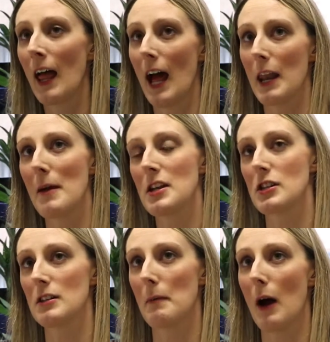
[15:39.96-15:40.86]
And I
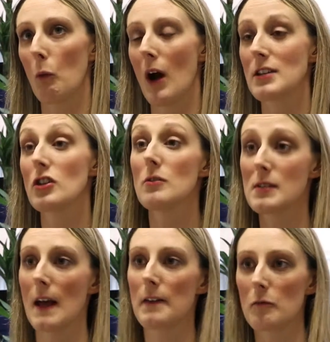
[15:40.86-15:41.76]
mentioned about why 2
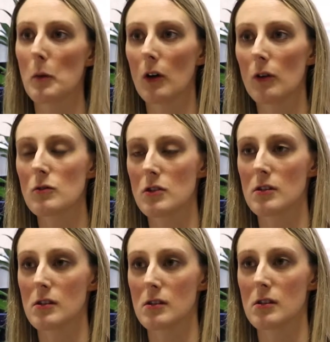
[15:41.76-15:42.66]
sets of blood
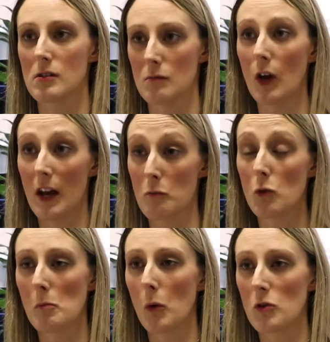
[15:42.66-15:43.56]
cultures is kind of
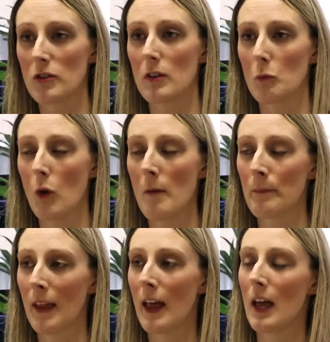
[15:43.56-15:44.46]
more important than
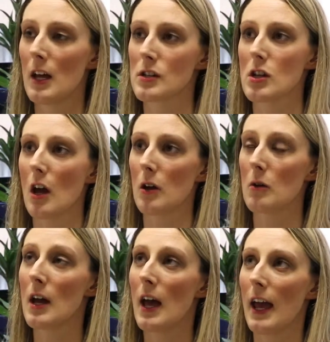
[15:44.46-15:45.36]
1.
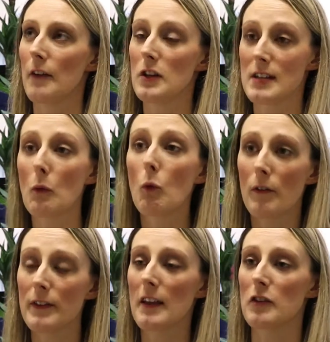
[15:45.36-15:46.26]
So if you take
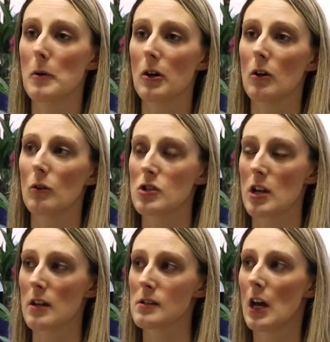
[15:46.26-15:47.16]
1 set of blood
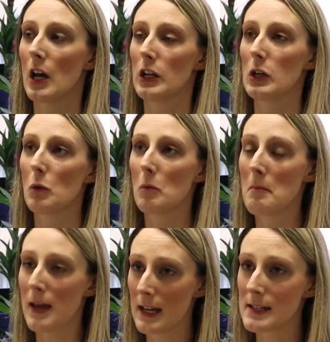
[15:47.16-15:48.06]
cultures, you will
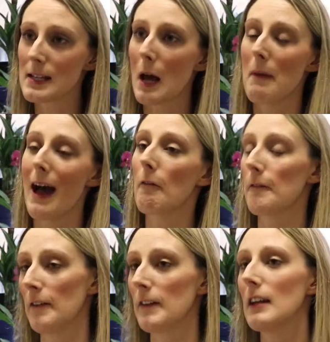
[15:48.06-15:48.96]
miss about
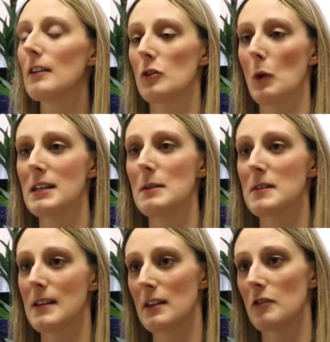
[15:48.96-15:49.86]
15 to
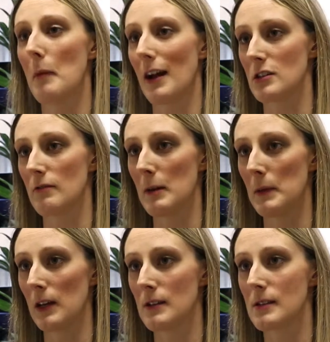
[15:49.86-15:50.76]
20% of
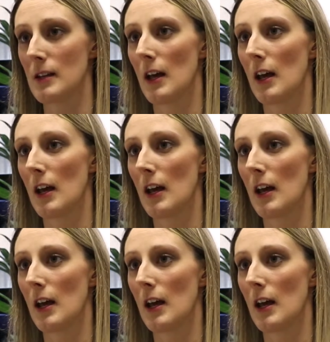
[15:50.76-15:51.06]
bacteremias.